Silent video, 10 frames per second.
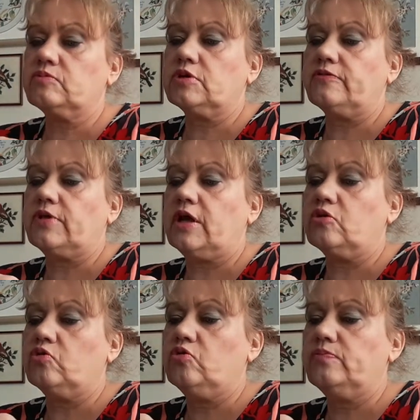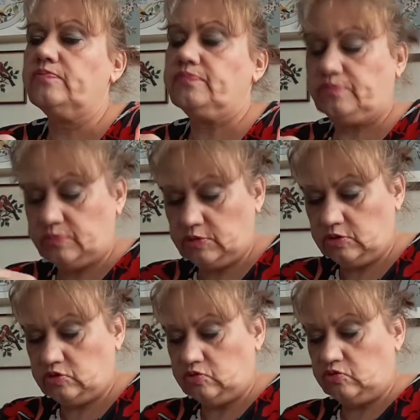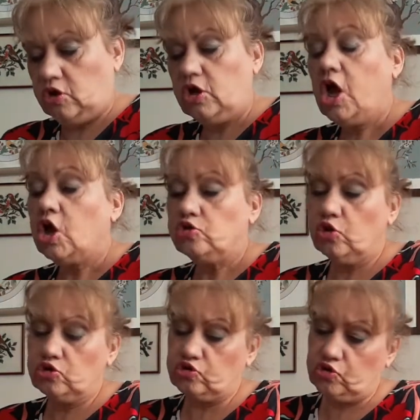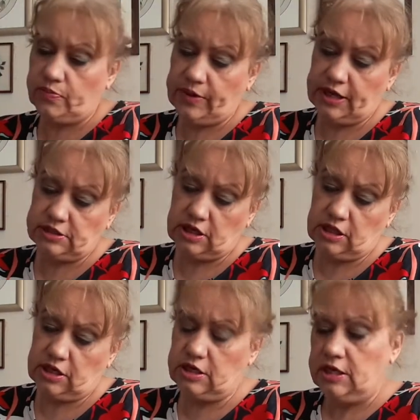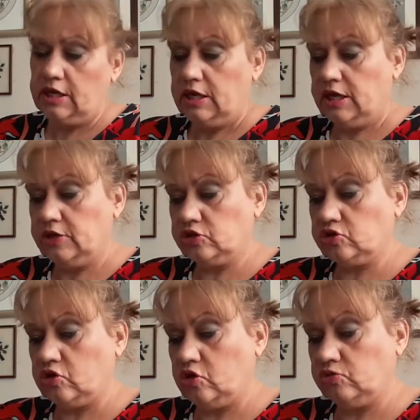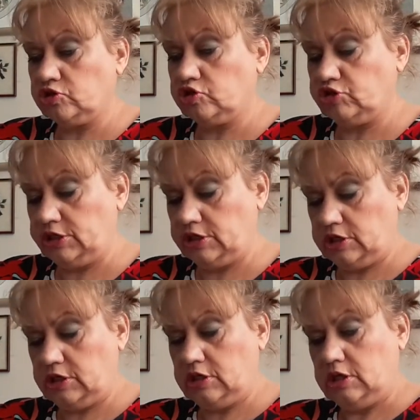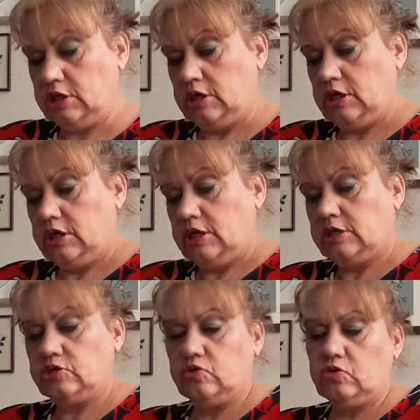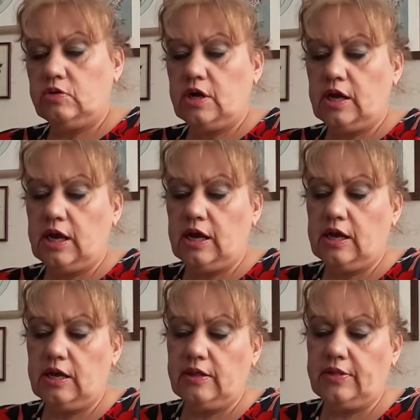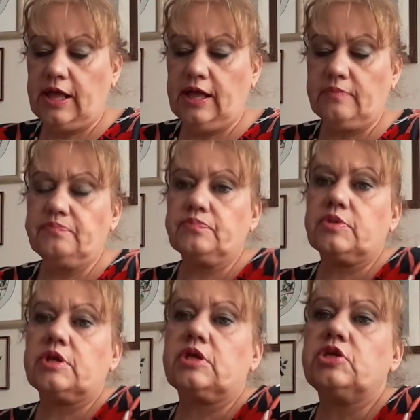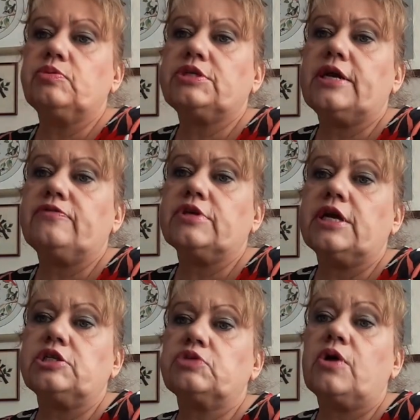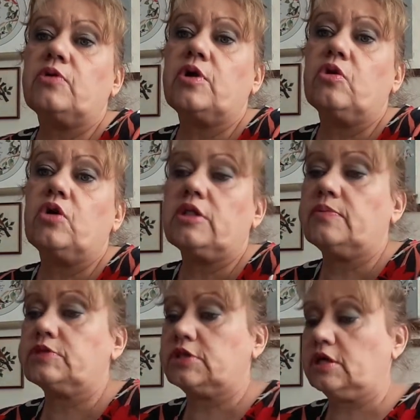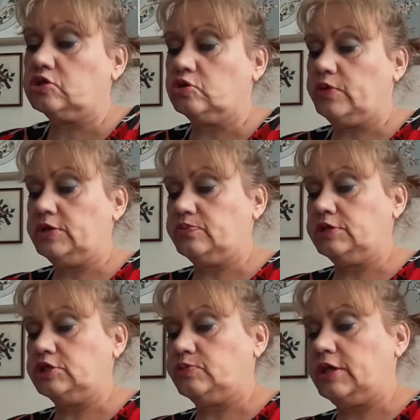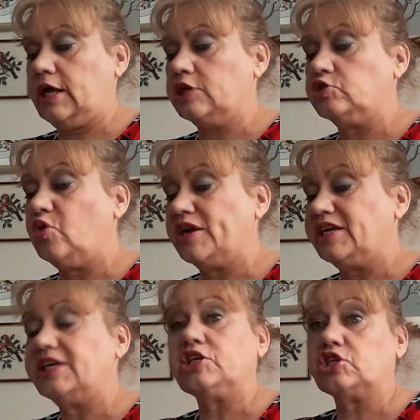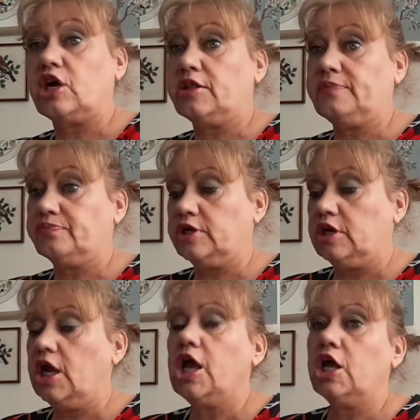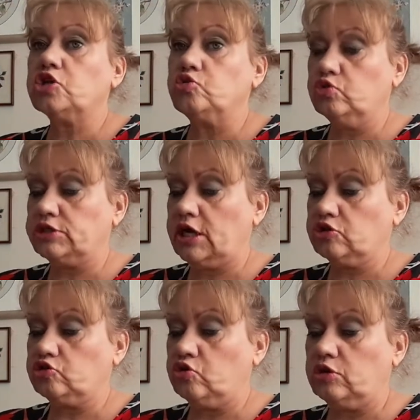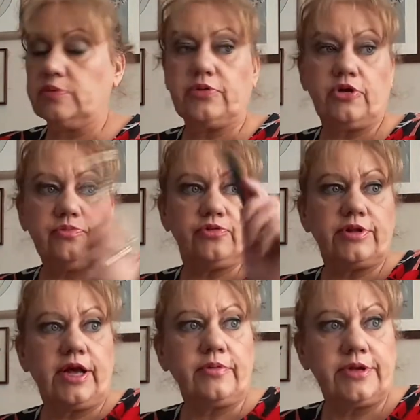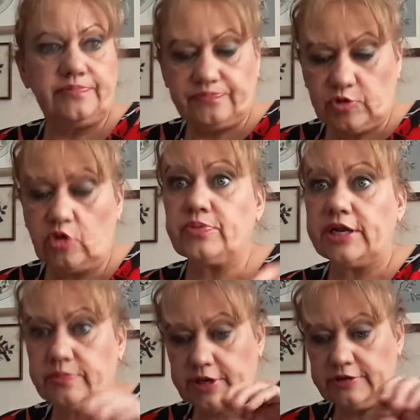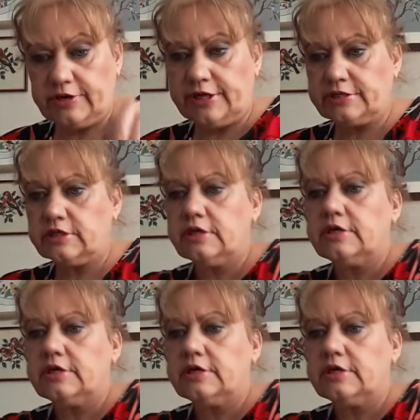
Give that a go. So not too a bad colour. And it's called Streak. So that you would definitely get to work with a lot of lipsticks. So quite pleased with that. It's not a garish colour. It's no dark chocolate brown, put it that way. Or bright, bright red,